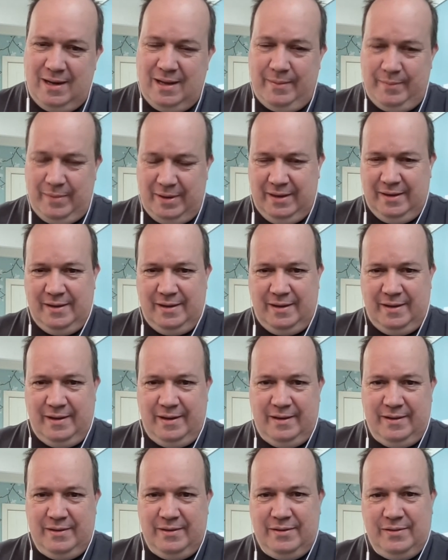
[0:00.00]
And I mean,
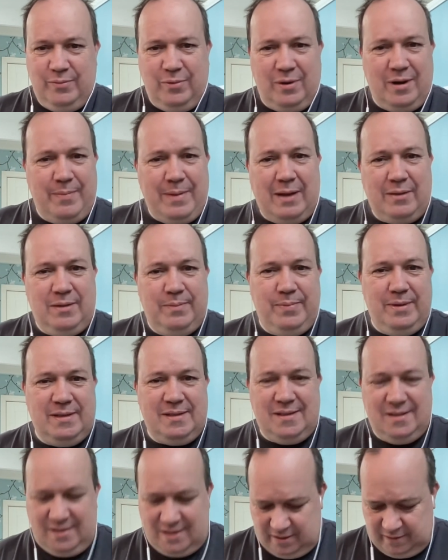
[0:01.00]
uh, what about the
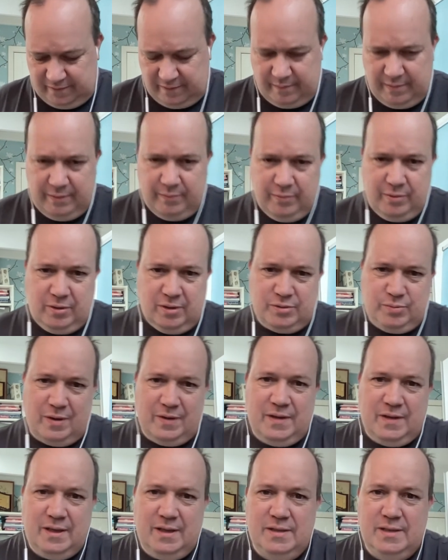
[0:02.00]
business side of it? I mean, because
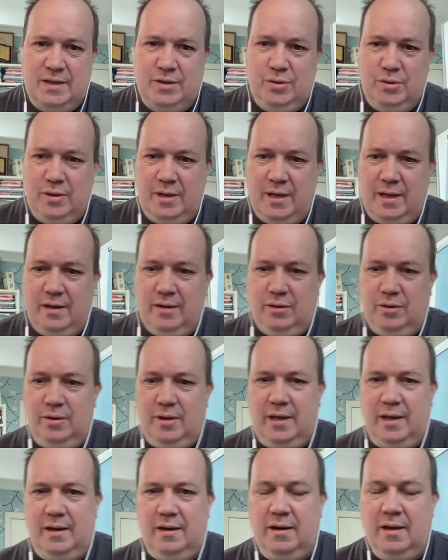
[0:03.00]
one thing is that you can you
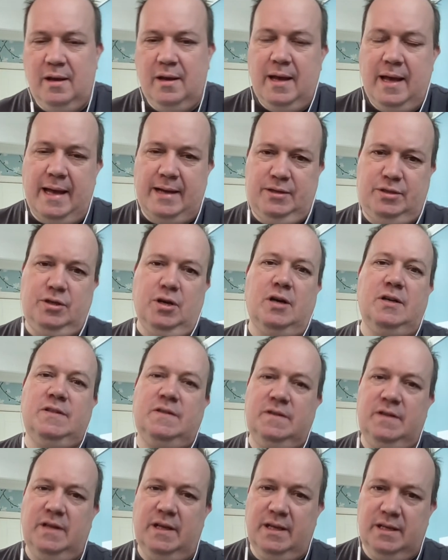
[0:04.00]
can
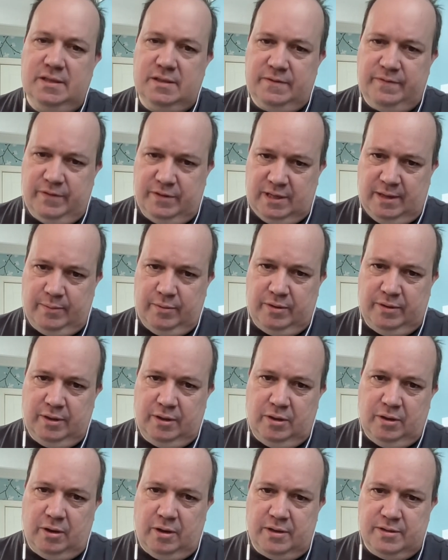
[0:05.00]
adjust things, for example, on
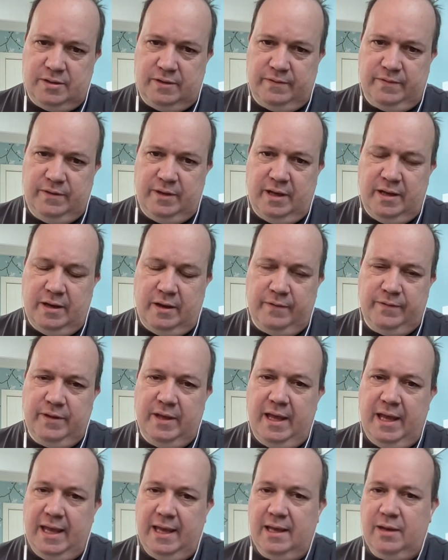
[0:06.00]
the cost of the of
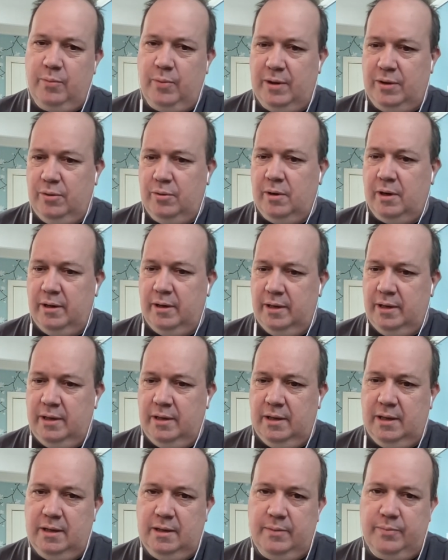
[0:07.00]
the ink when you are
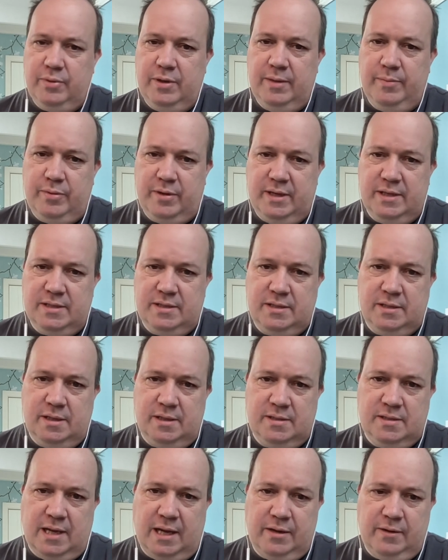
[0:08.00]
in in the prepress
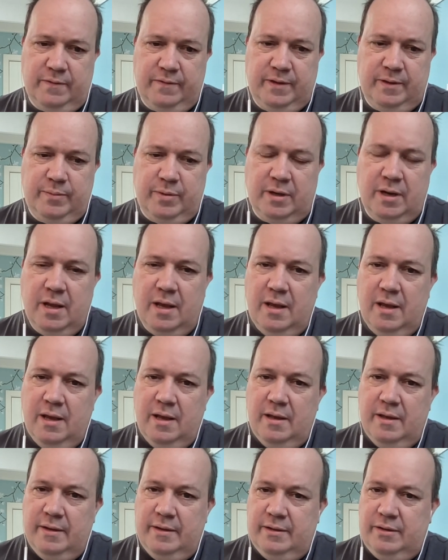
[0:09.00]
uh, side of it, but
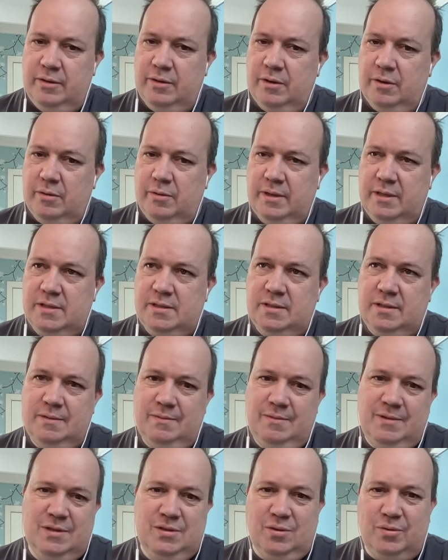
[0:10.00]
you know, it's
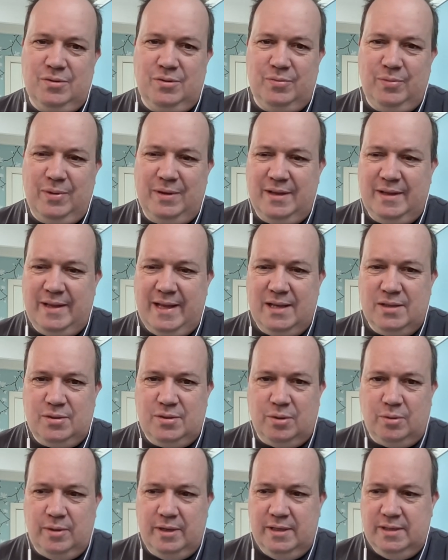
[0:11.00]
it's also when the day
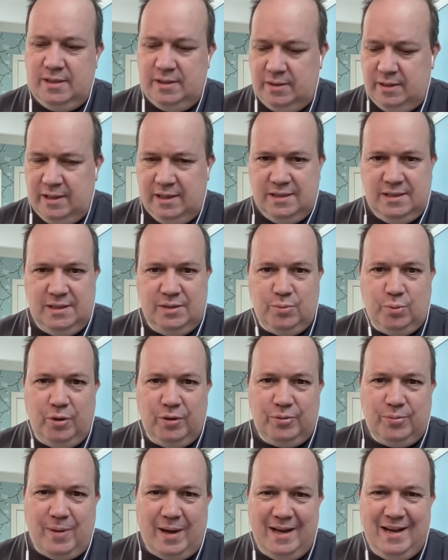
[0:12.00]
is over, is it is it
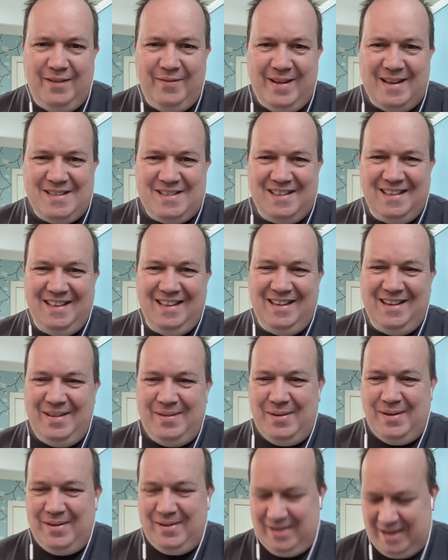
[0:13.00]
worthwhile investing in?
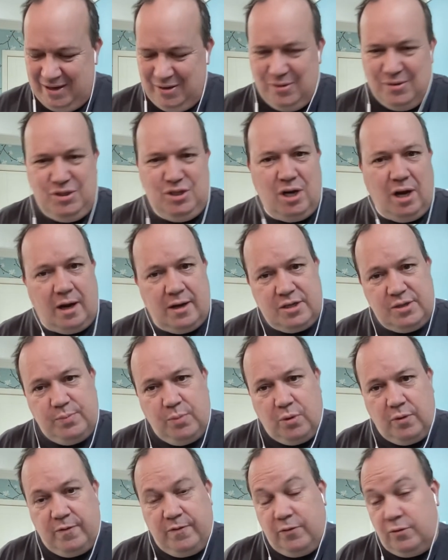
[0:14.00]
Uh, can you charge
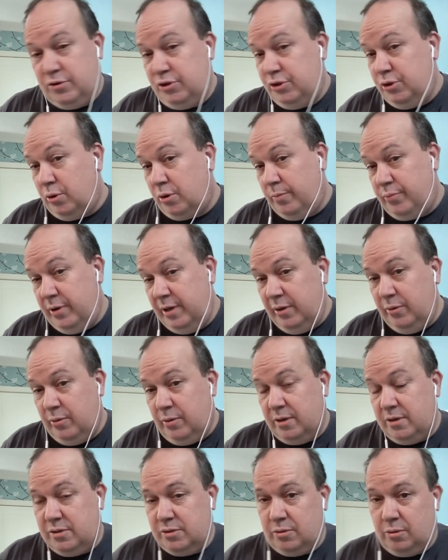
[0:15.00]
more for shorter print
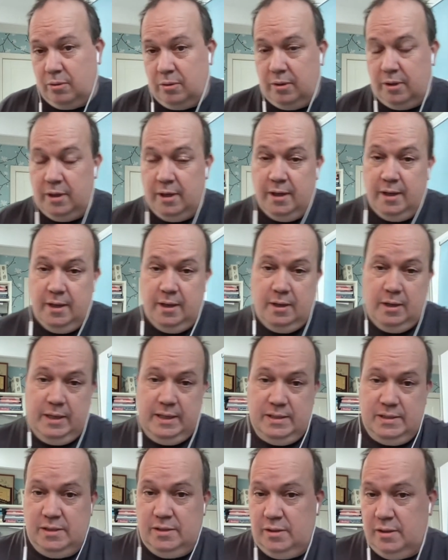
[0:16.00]
runs, or
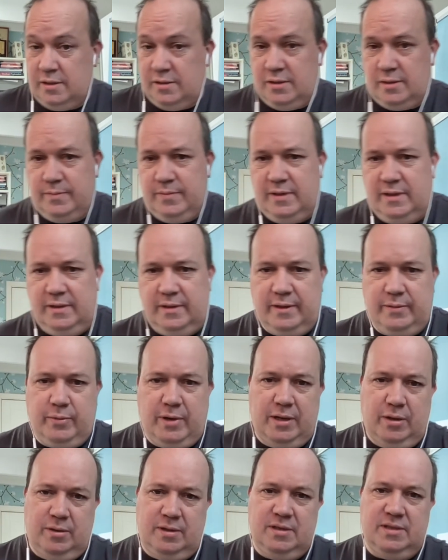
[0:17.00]
is it just something that
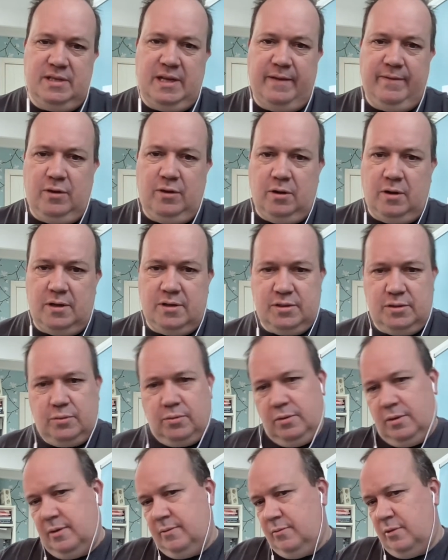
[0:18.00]
where you can save cost,
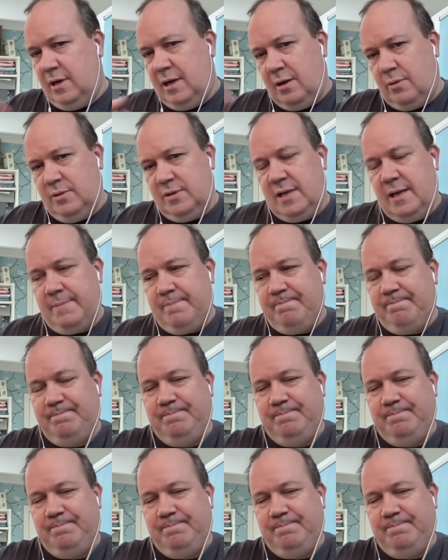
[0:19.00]
or, how is that?